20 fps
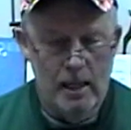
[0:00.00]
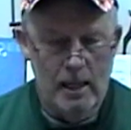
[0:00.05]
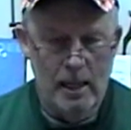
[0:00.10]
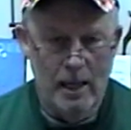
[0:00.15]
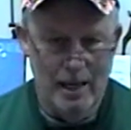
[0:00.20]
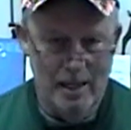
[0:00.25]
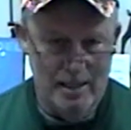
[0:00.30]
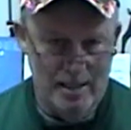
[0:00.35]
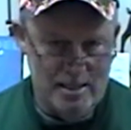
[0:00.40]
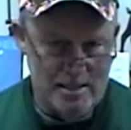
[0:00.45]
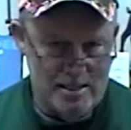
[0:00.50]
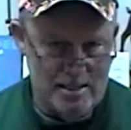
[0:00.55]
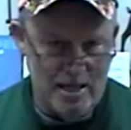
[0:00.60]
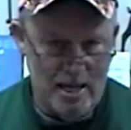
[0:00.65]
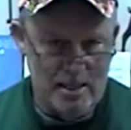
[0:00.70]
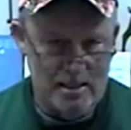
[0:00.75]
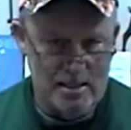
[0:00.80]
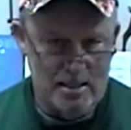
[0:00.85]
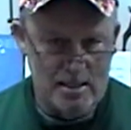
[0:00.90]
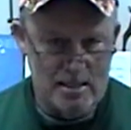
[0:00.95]
and
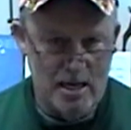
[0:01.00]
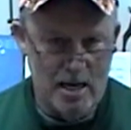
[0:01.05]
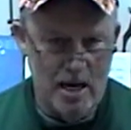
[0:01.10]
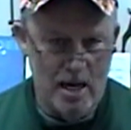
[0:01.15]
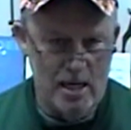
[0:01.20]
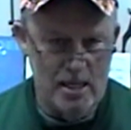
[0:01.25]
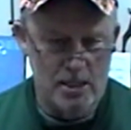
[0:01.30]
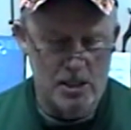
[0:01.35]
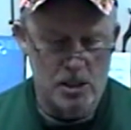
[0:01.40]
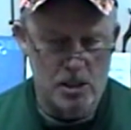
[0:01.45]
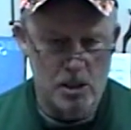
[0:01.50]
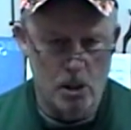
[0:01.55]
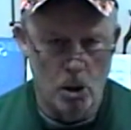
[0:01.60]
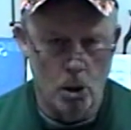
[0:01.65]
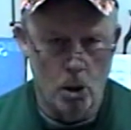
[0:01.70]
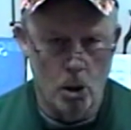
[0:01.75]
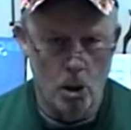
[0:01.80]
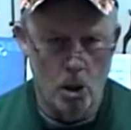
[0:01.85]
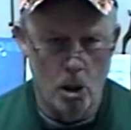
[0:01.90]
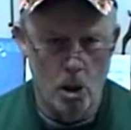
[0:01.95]
insecticides
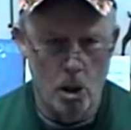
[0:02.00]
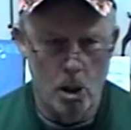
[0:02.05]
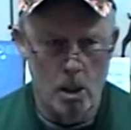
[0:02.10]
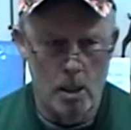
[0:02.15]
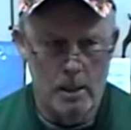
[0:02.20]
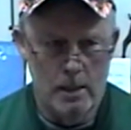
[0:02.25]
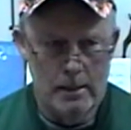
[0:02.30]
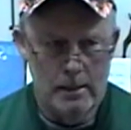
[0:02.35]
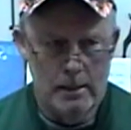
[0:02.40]
are